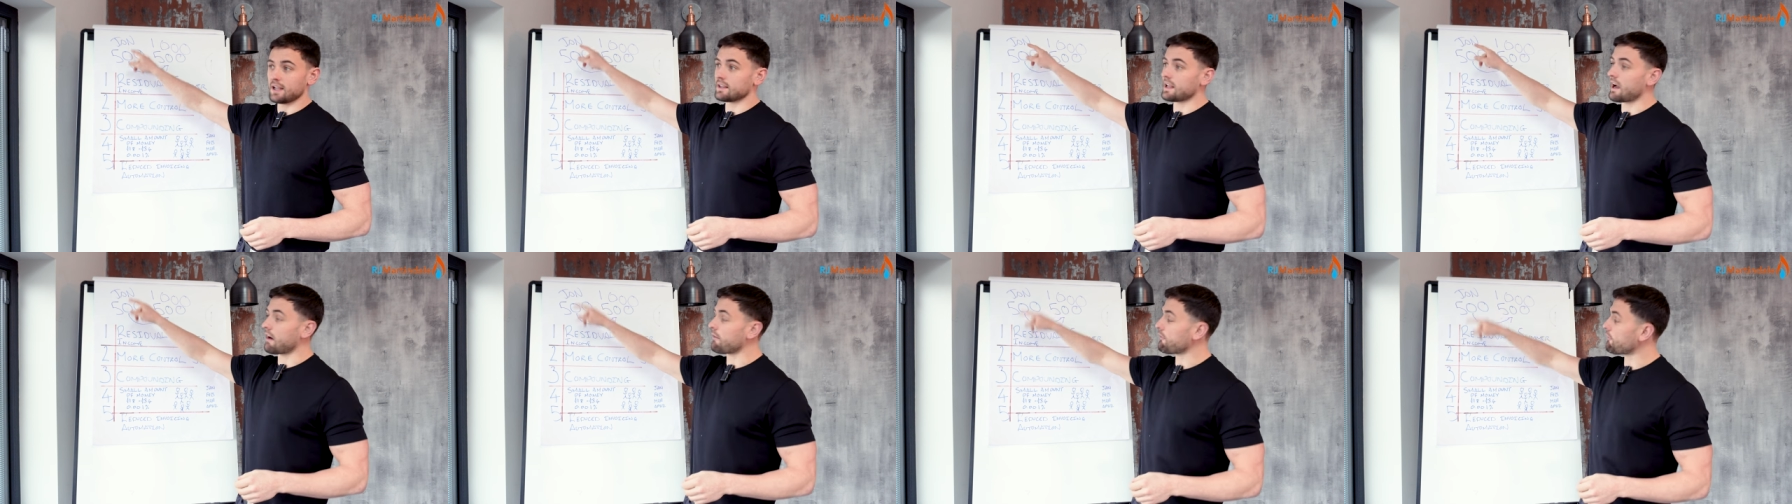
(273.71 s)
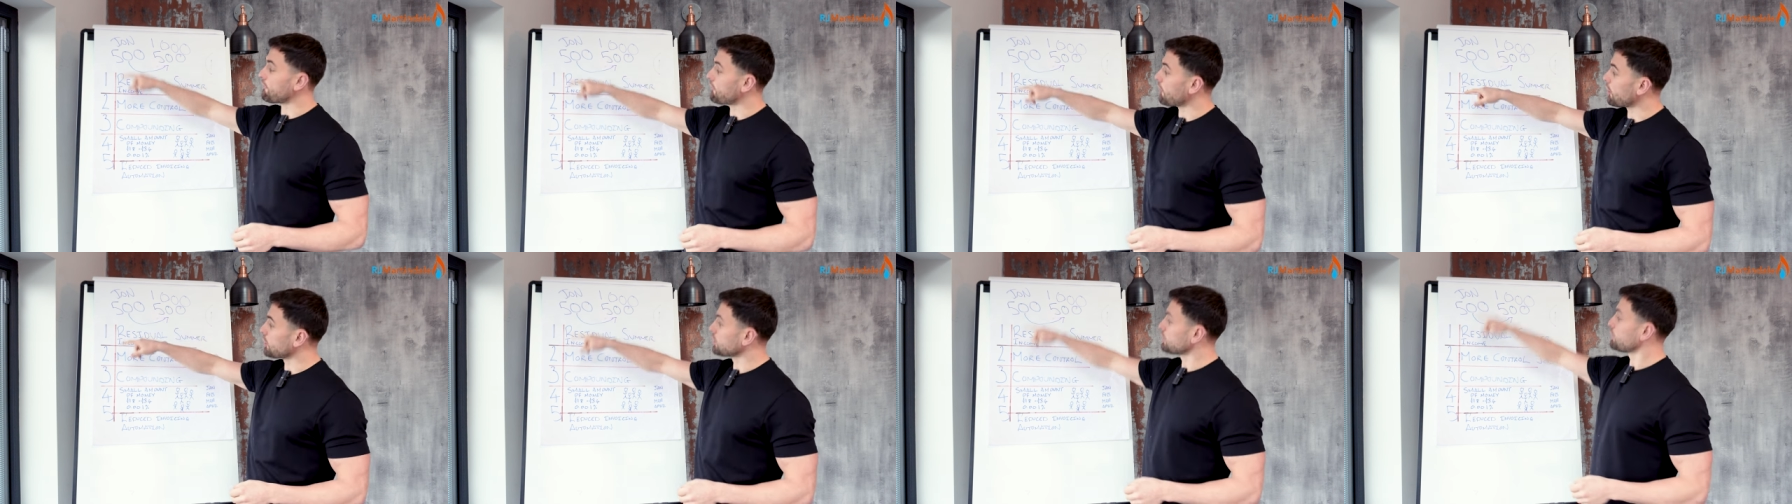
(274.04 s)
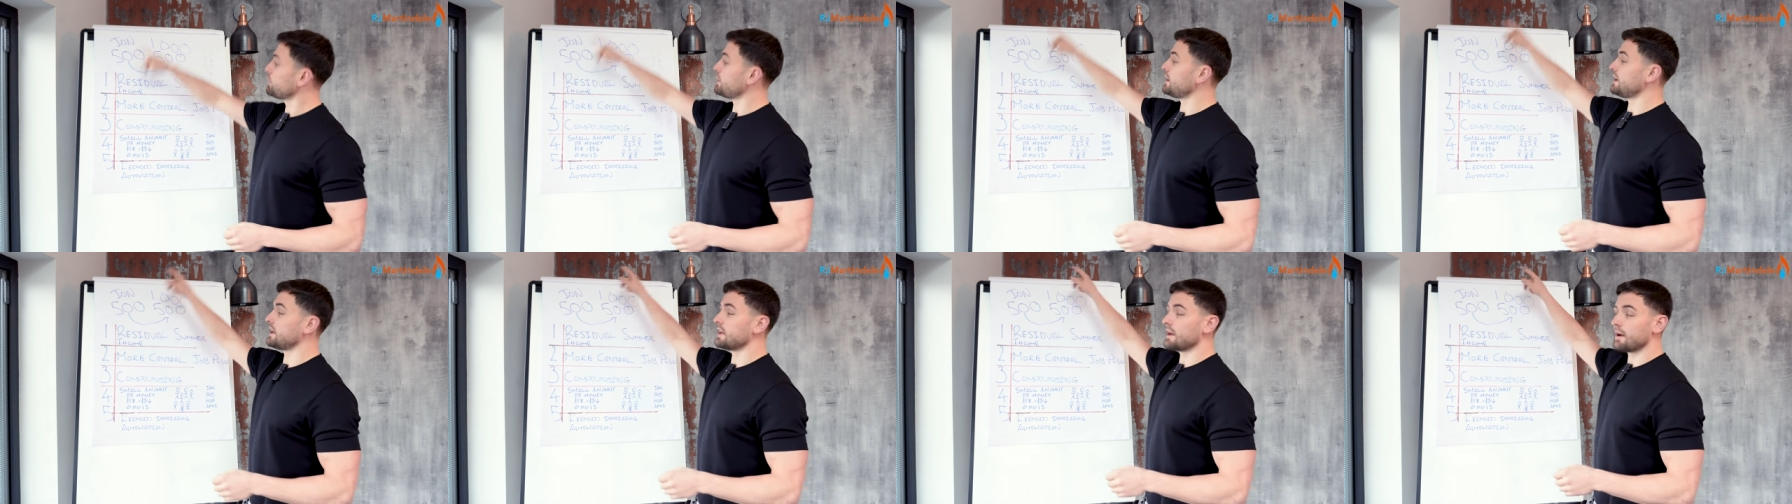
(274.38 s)
That
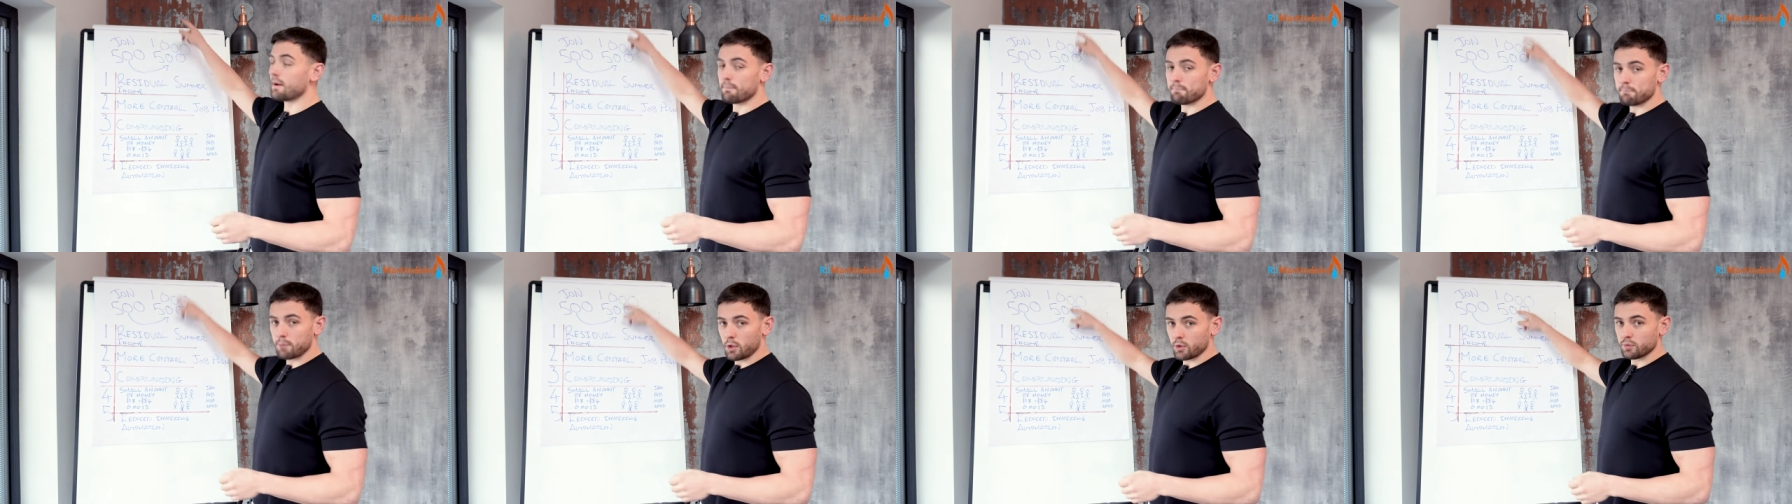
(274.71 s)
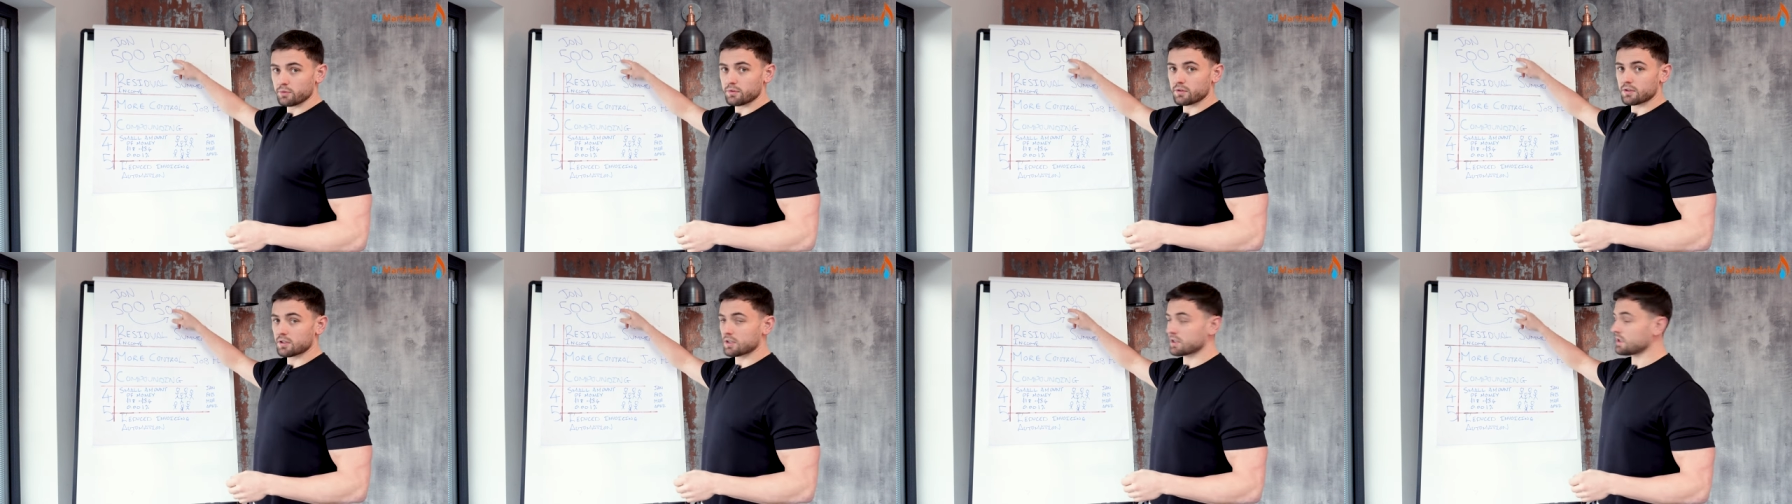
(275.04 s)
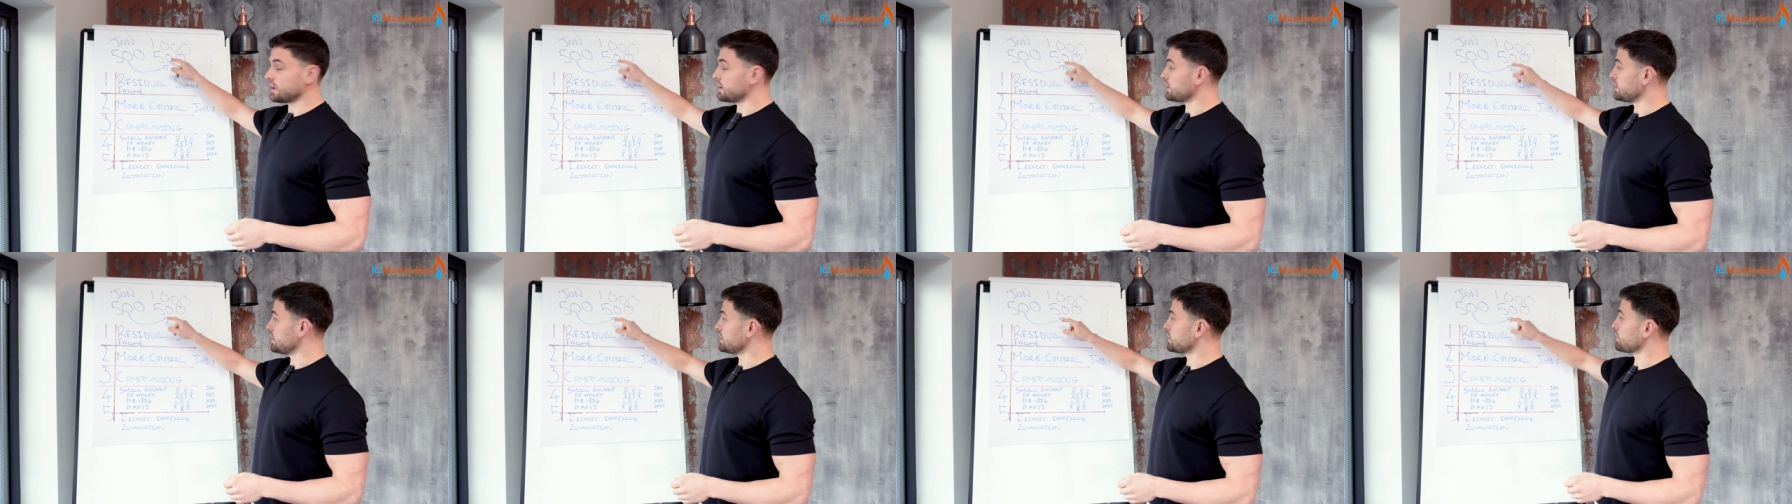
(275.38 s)
following month,
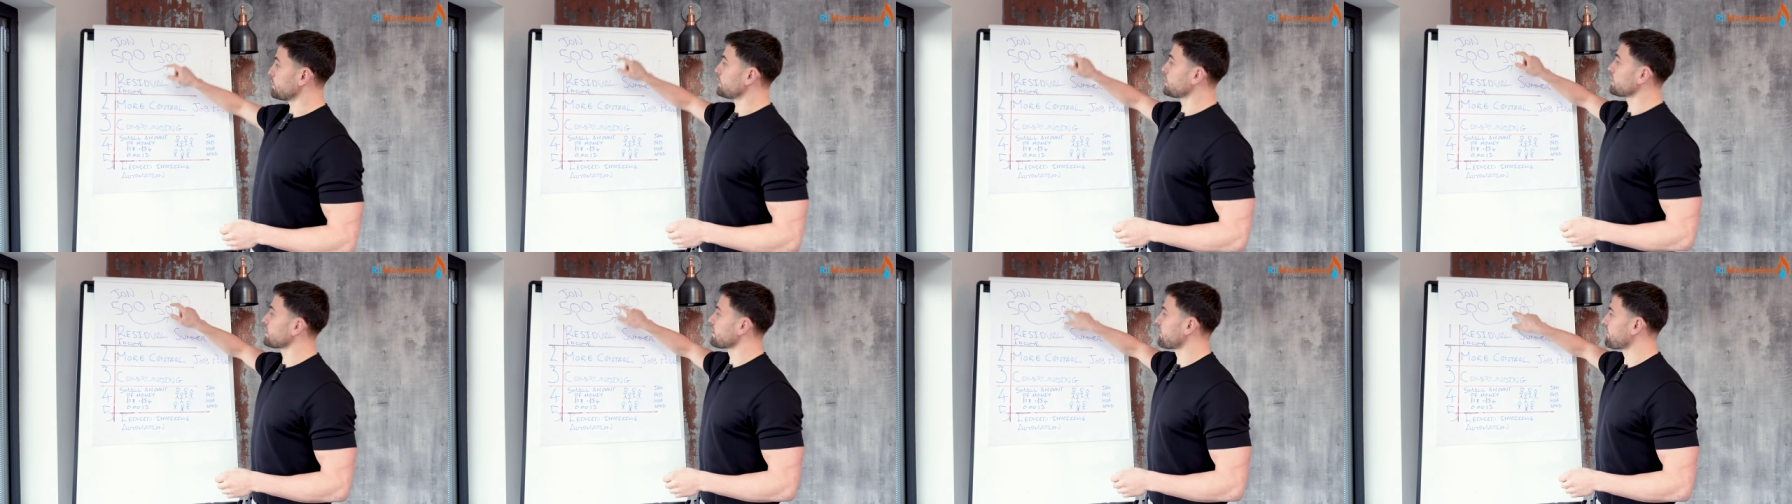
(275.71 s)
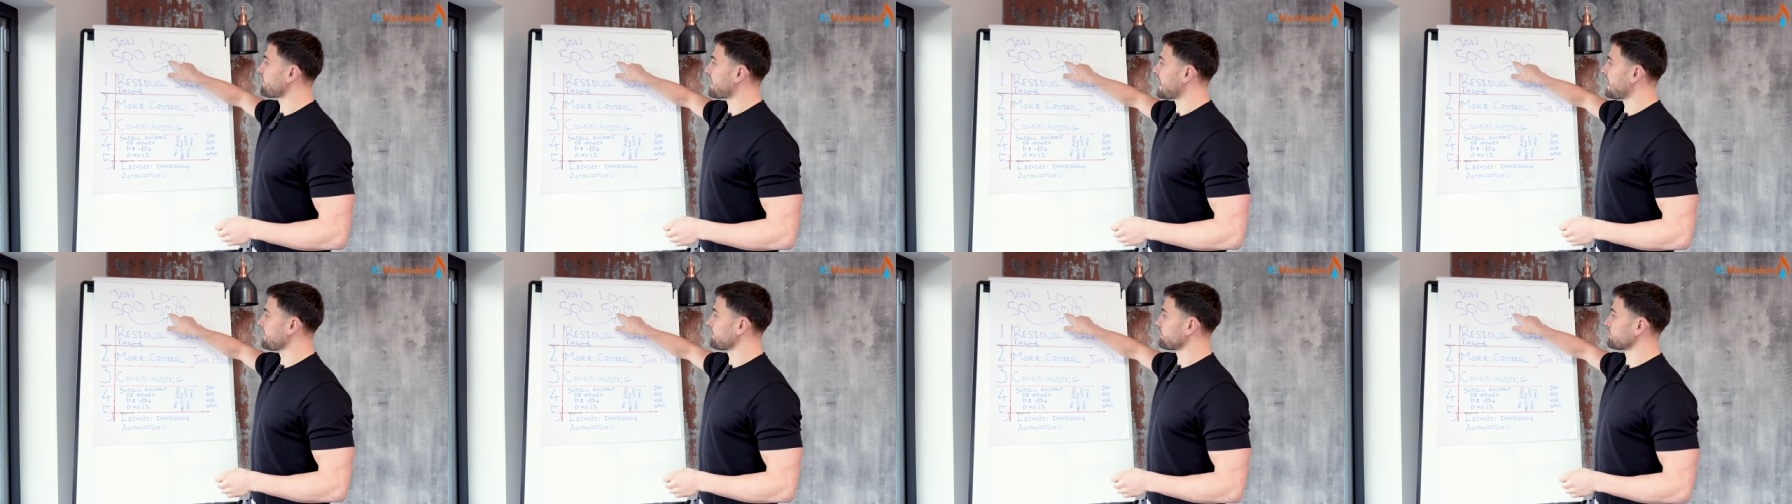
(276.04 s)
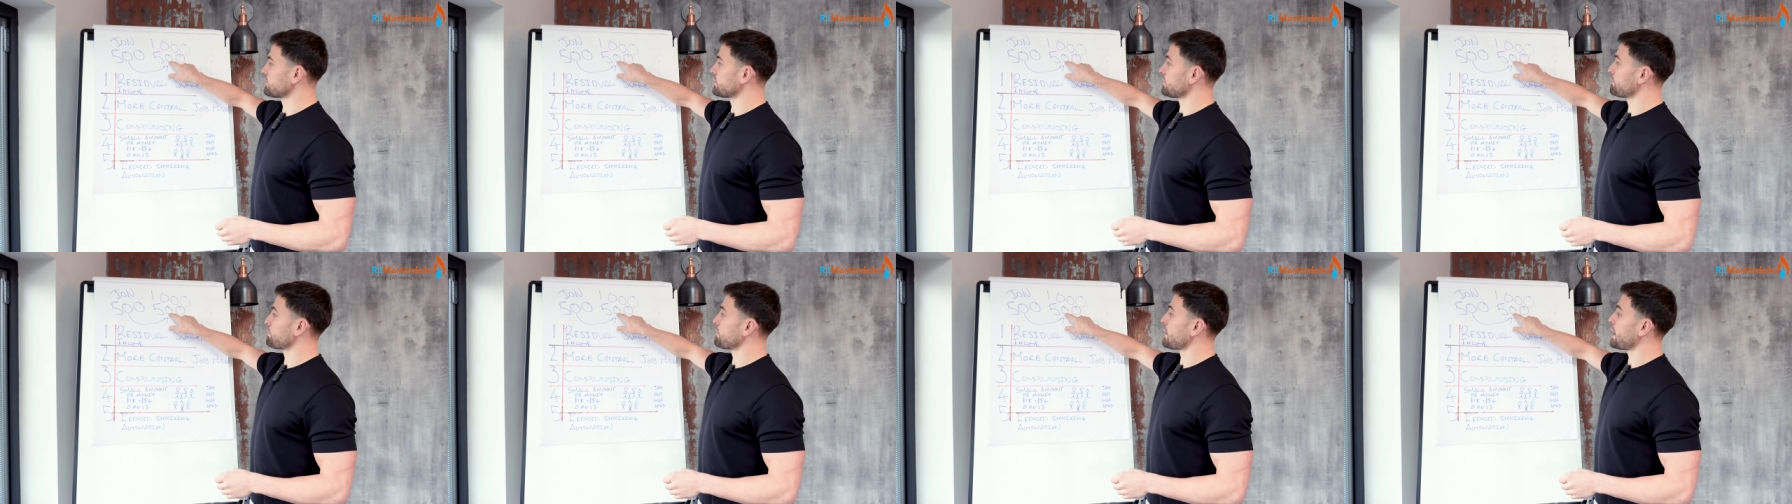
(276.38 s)
you do another five
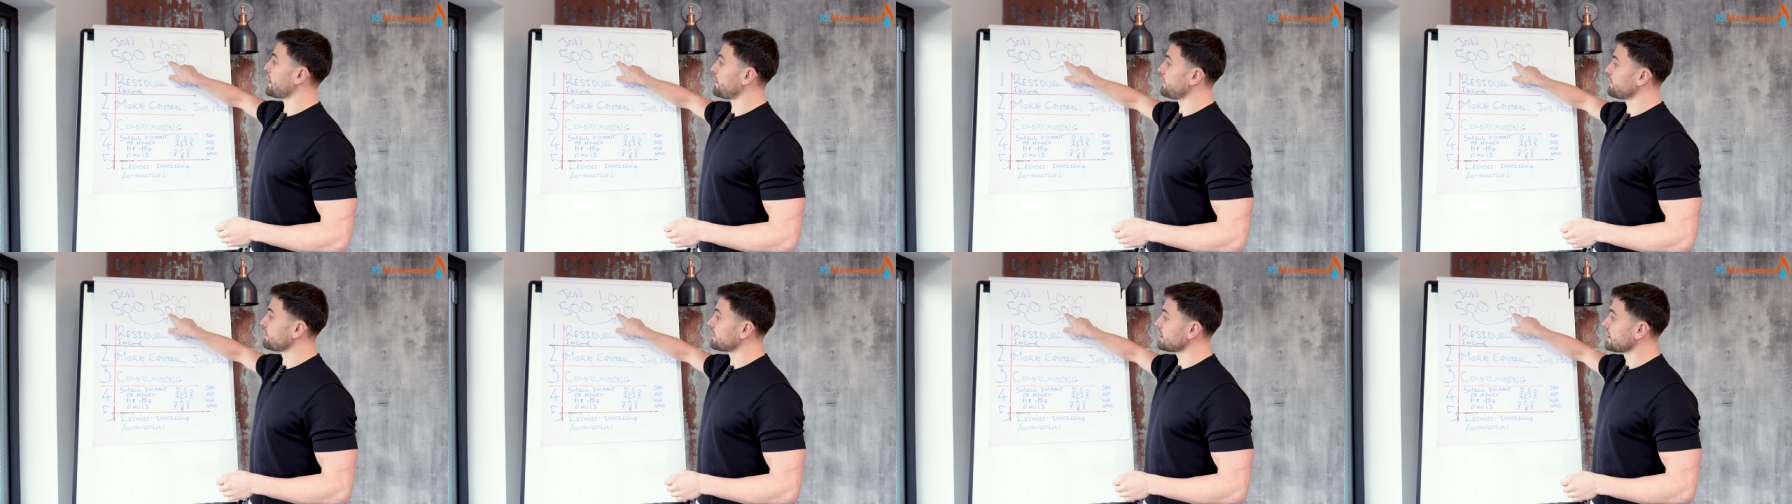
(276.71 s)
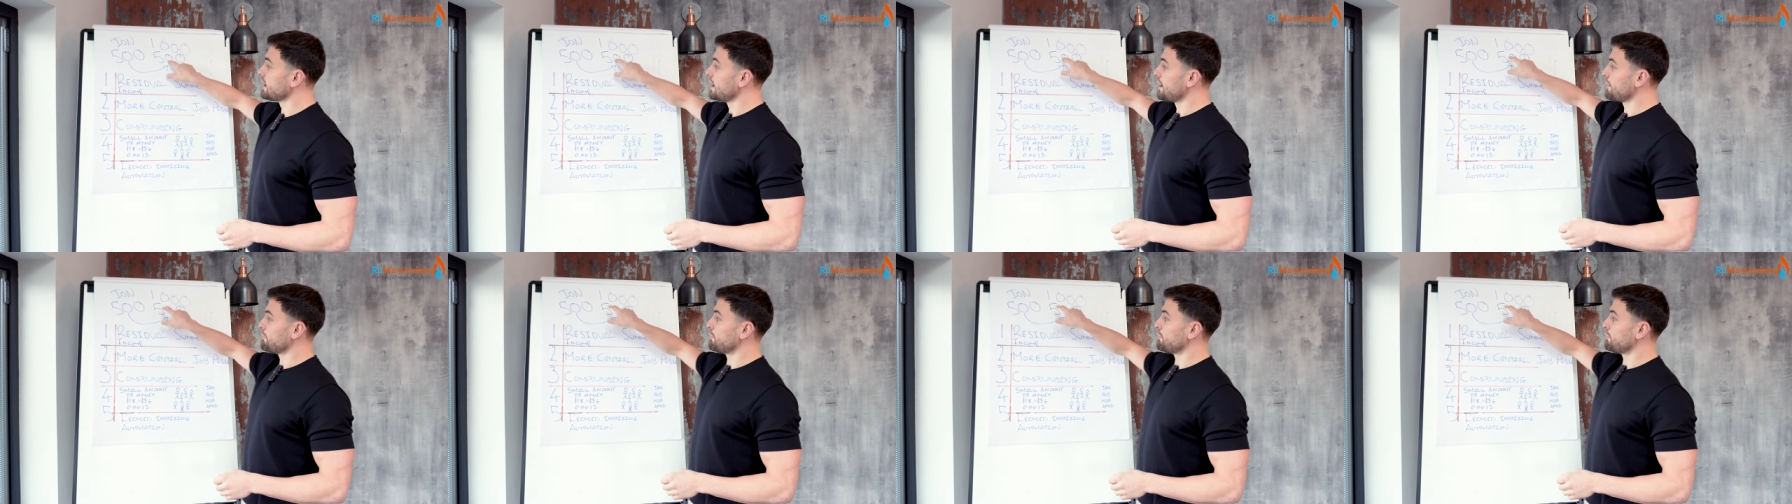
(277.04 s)
hundred pounds,